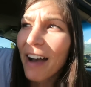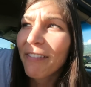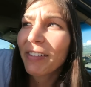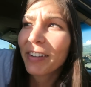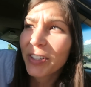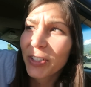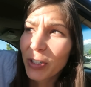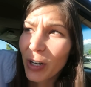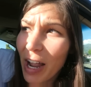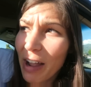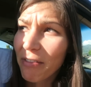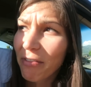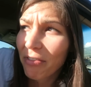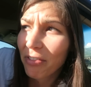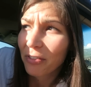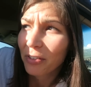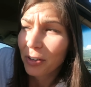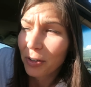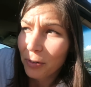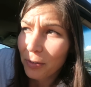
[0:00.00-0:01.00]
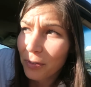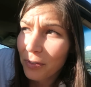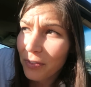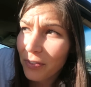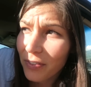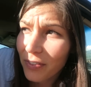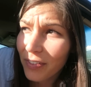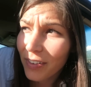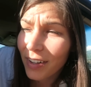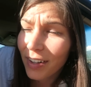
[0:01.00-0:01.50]
have a drive through.
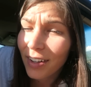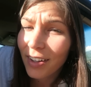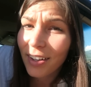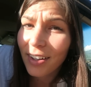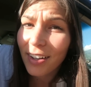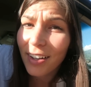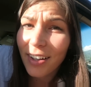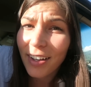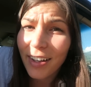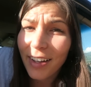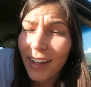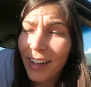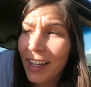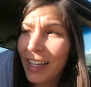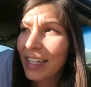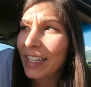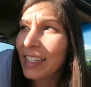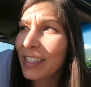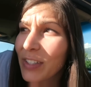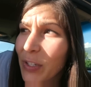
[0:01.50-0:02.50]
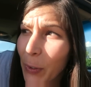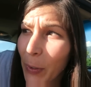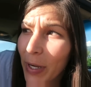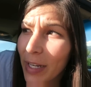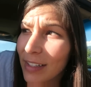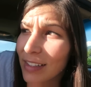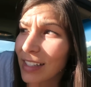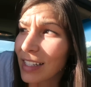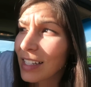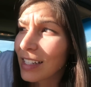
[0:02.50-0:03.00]
He's
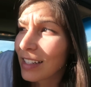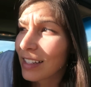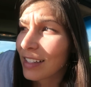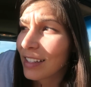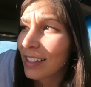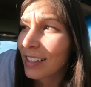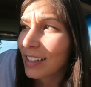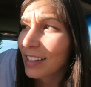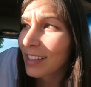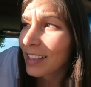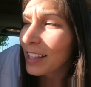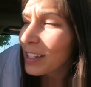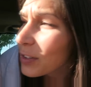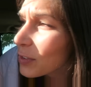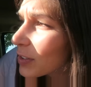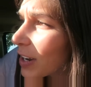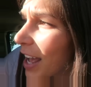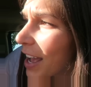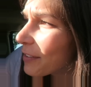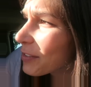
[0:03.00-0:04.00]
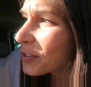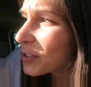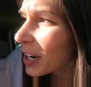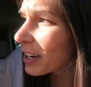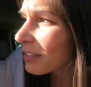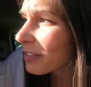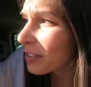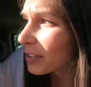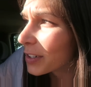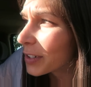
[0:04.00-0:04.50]
crazy. They do not have a
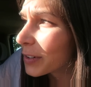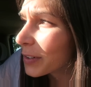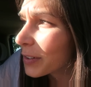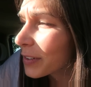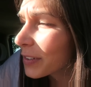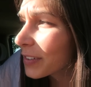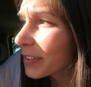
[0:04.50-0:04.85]
drive through.